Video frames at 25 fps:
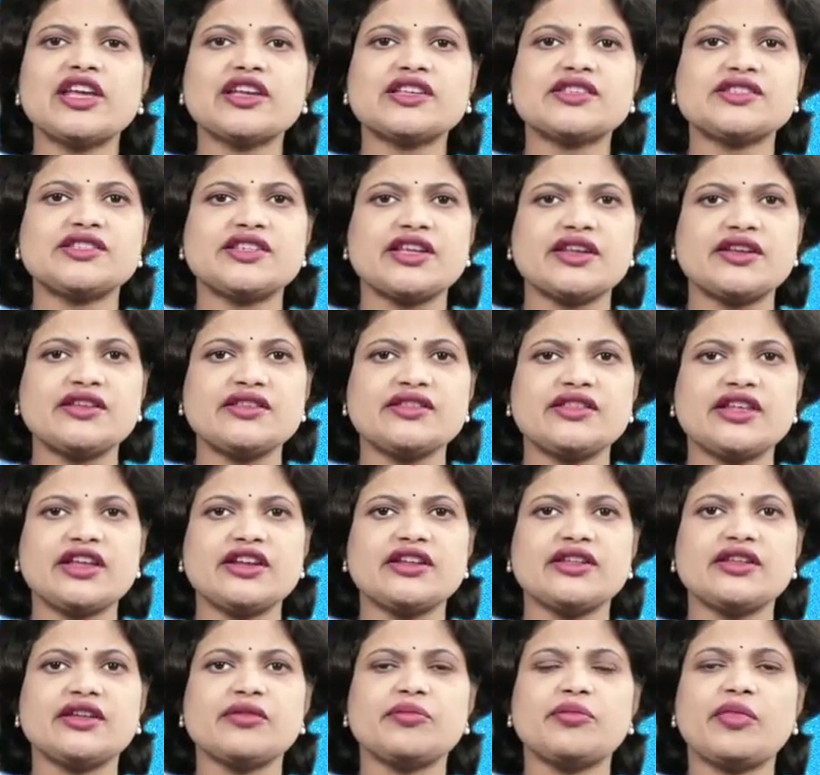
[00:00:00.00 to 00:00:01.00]
extent,
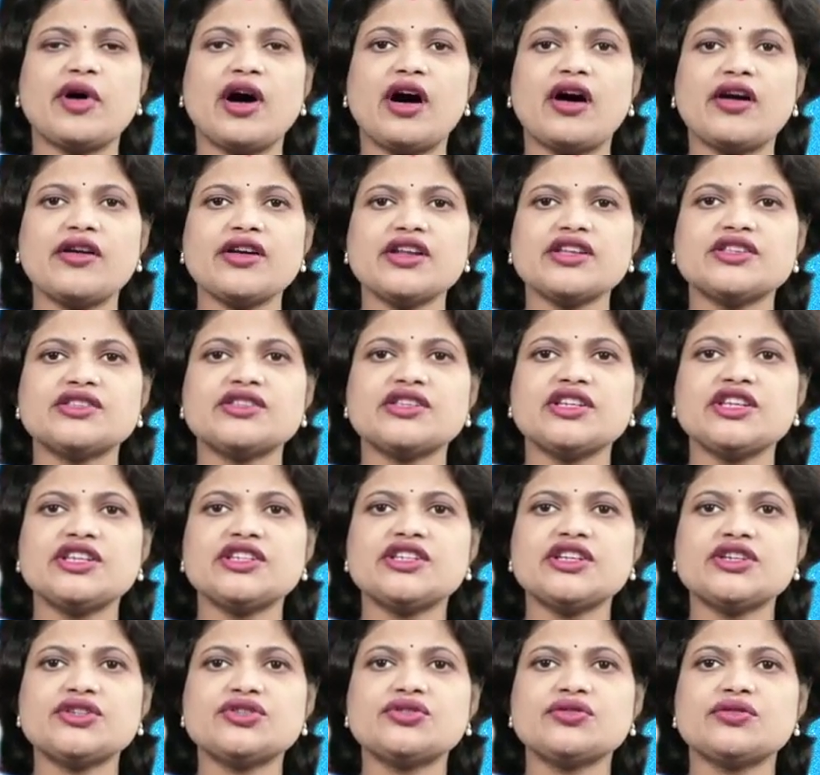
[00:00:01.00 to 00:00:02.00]
then the power is
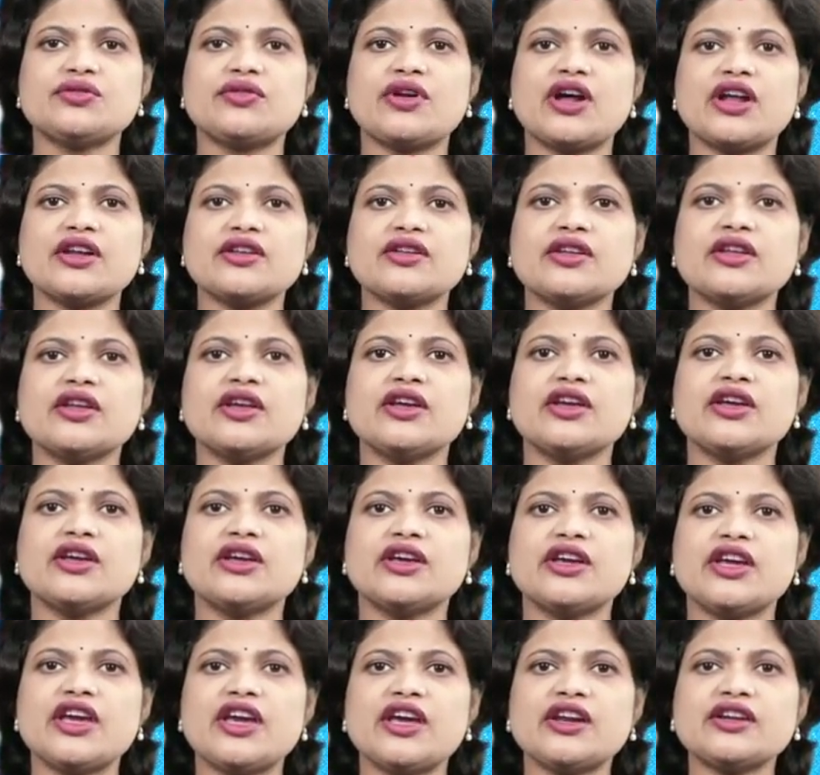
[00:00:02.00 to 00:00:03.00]
needed to run
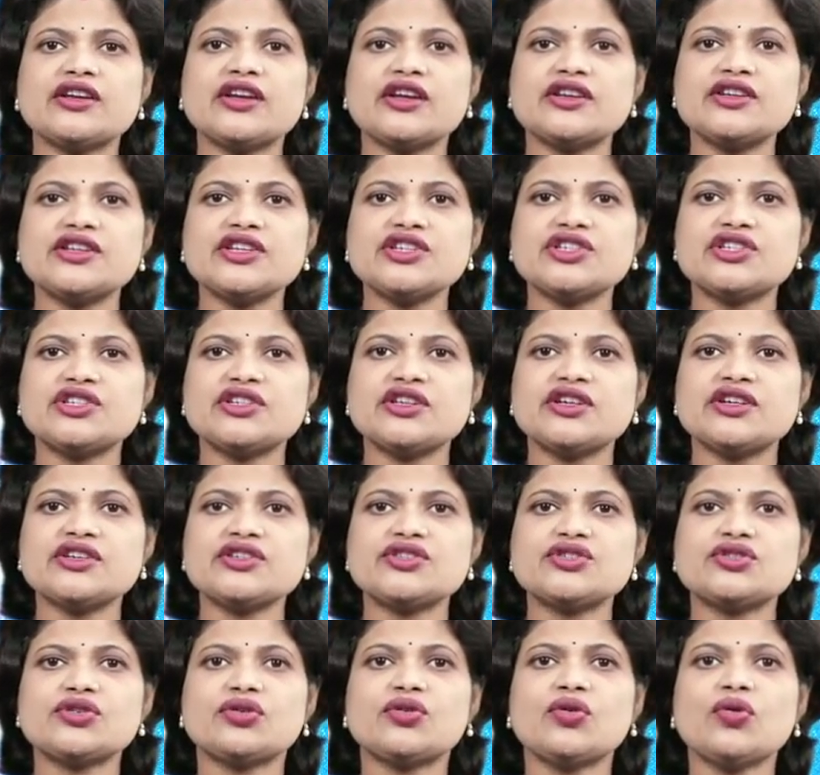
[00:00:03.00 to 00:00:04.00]
air
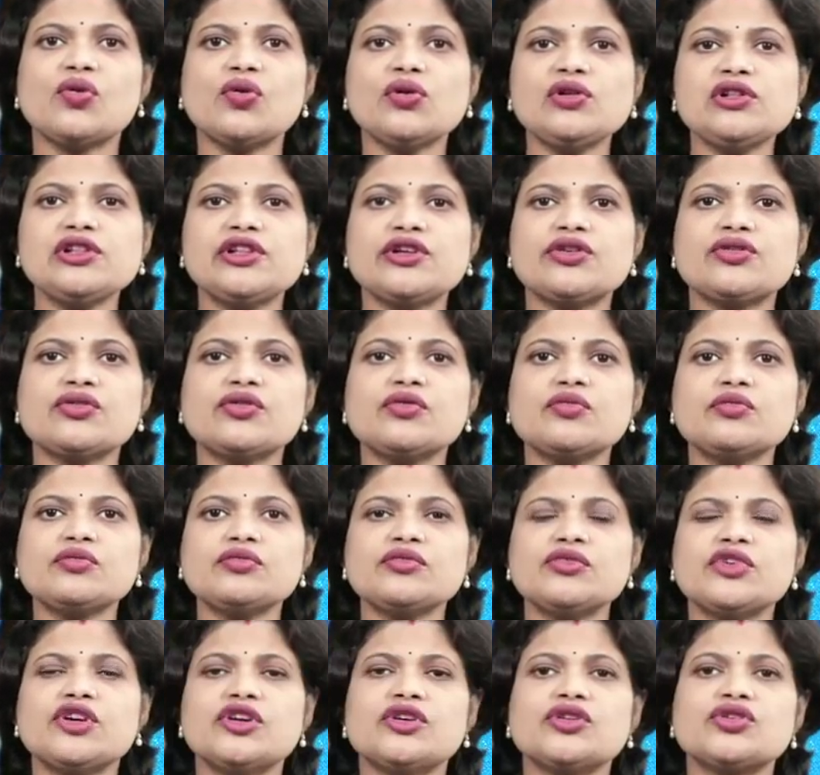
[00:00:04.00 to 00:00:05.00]
conditioners to cool the
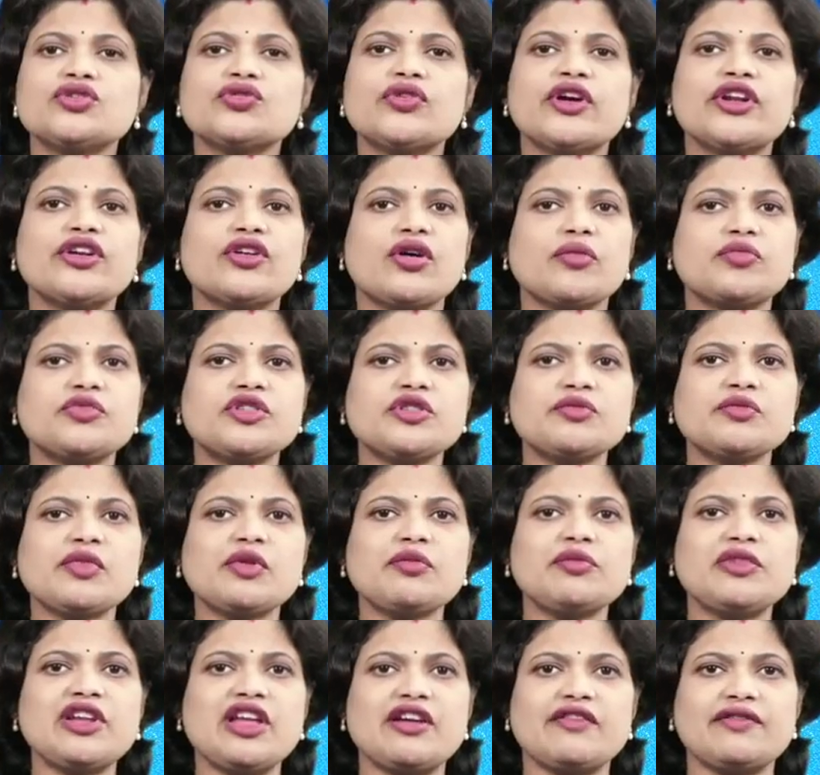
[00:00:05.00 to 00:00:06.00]
room to an
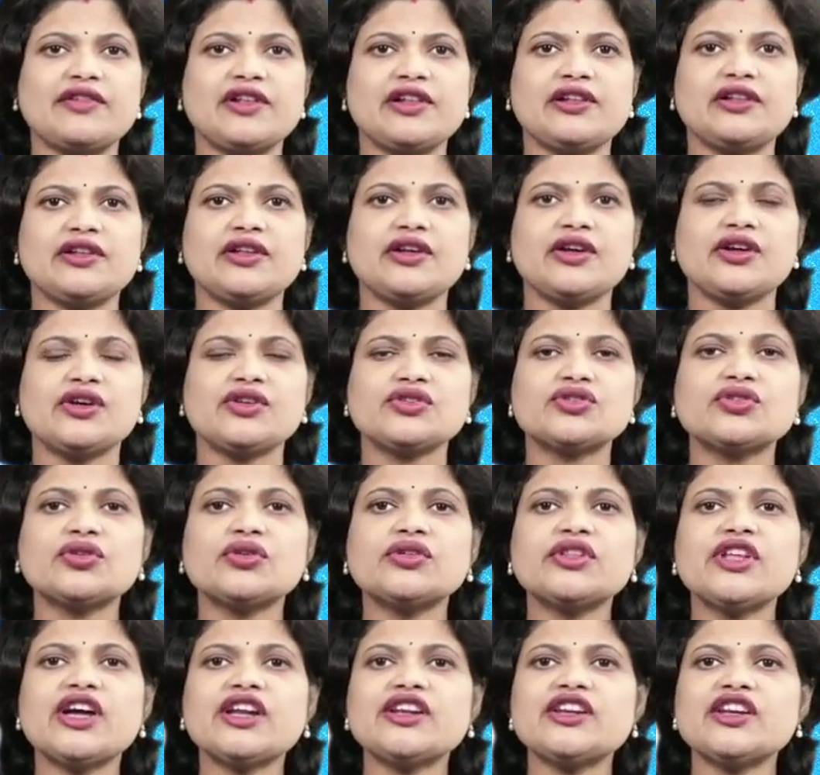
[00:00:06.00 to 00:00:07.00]
optimum level
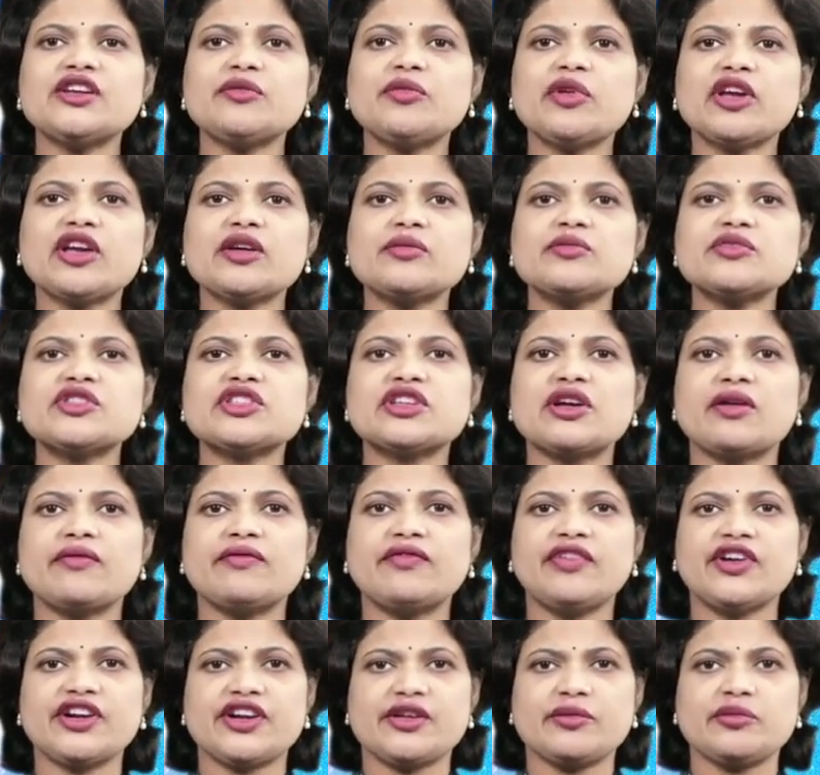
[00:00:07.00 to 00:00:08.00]
so that it becomes
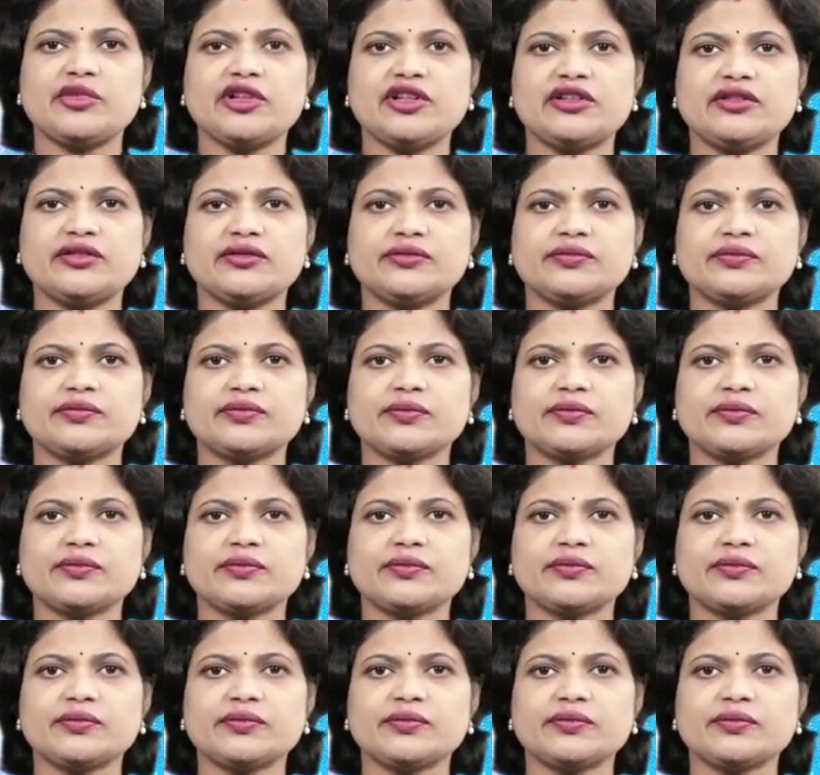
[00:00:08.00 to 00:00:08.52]
comfortable.